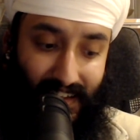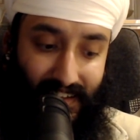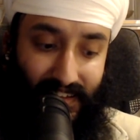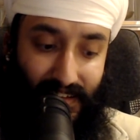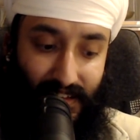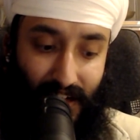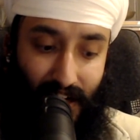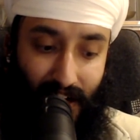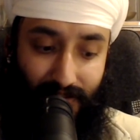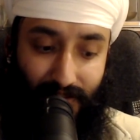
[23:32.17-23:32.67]
The
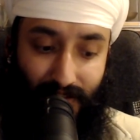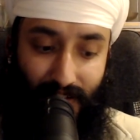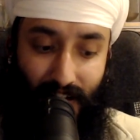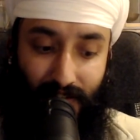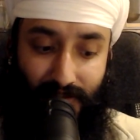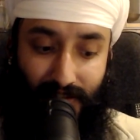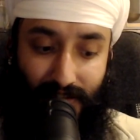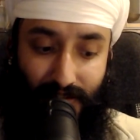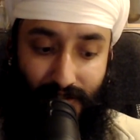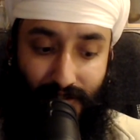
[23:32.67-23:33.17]
calf
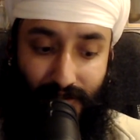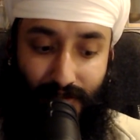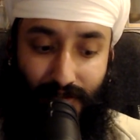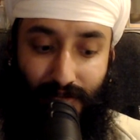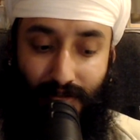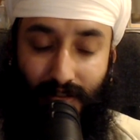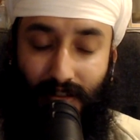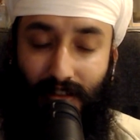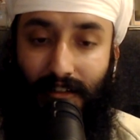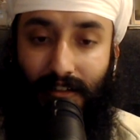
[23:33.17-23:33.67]
loves to
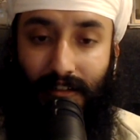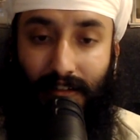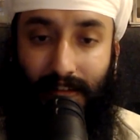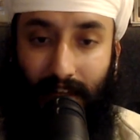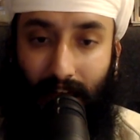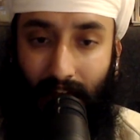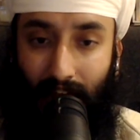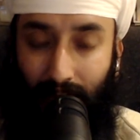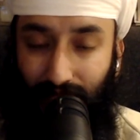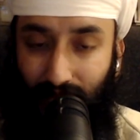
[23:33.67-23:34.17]
uh,
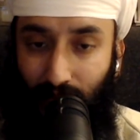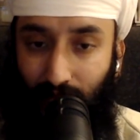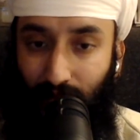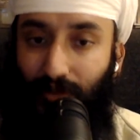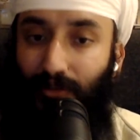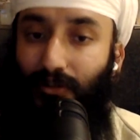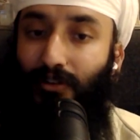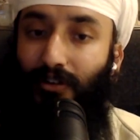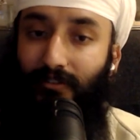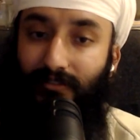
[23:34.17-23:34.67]
have the
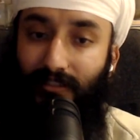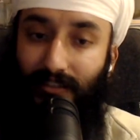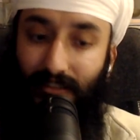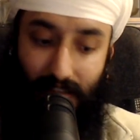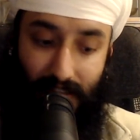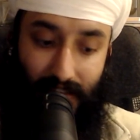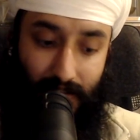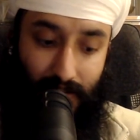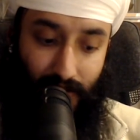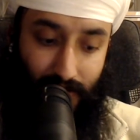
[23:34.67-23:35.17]
milk of
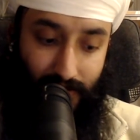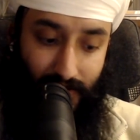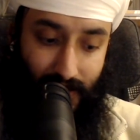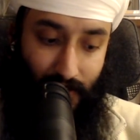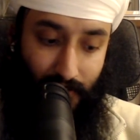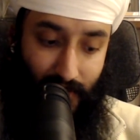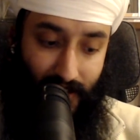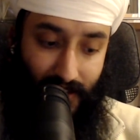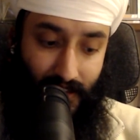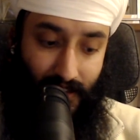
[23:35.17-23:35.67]
of their
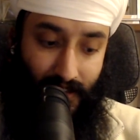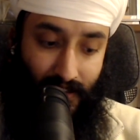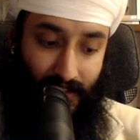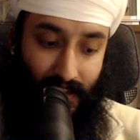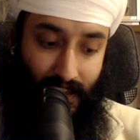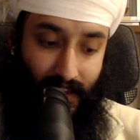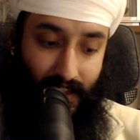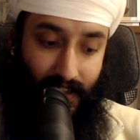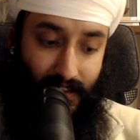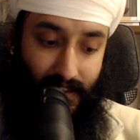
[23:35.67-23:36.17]
mother.
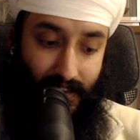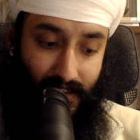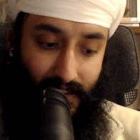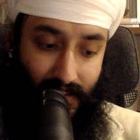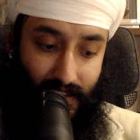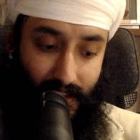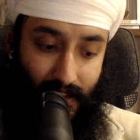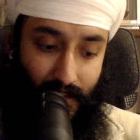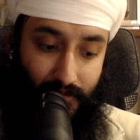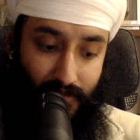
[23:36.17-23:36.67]

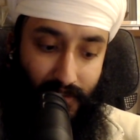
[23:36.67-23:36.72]
Hirde